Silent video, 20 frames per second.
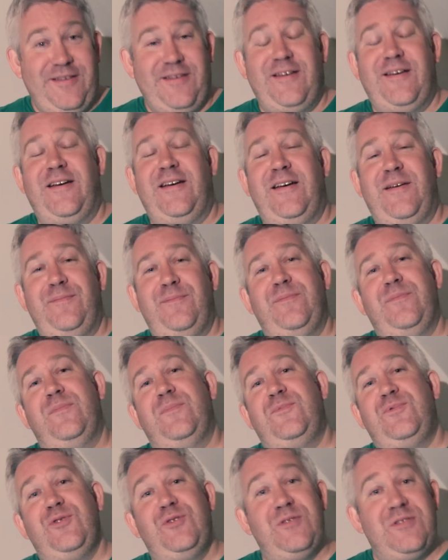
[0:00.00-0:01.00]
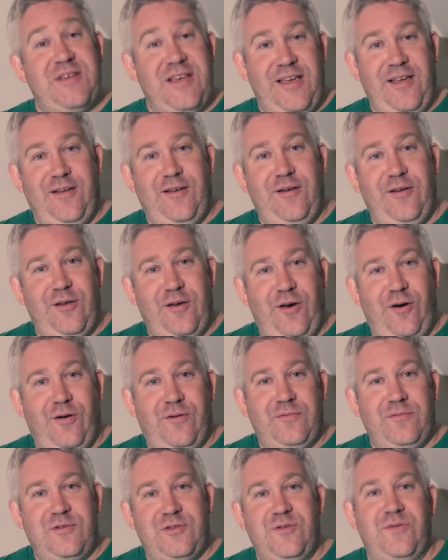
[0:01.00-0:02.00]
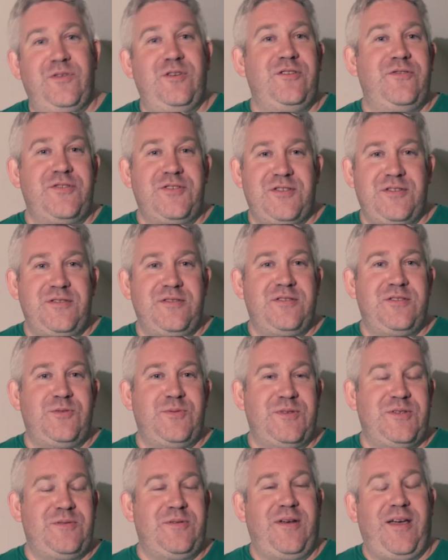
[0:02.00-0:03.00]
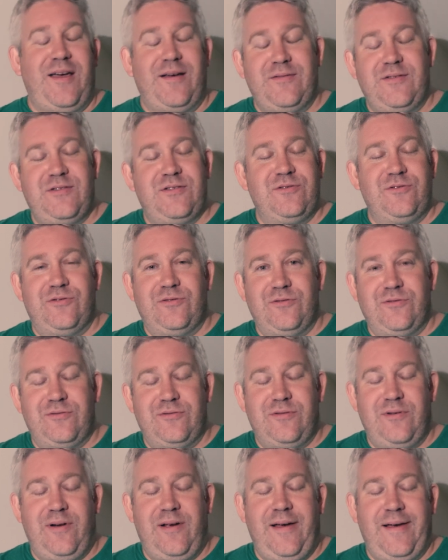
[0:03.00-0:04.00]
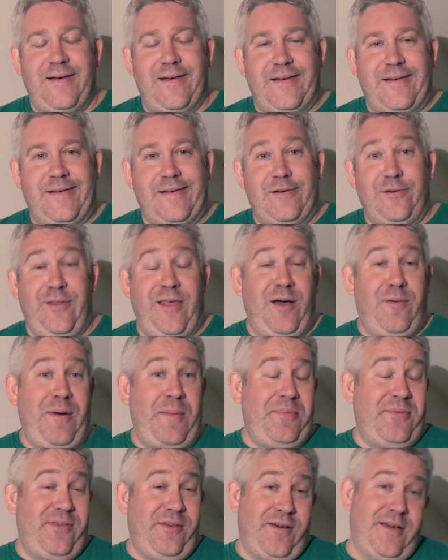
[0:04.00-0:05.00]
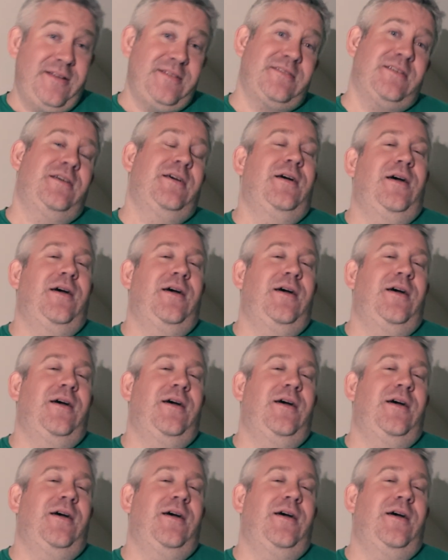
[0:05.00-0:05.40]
Do take a look on sort of Eurovision's Twitter account or on their website,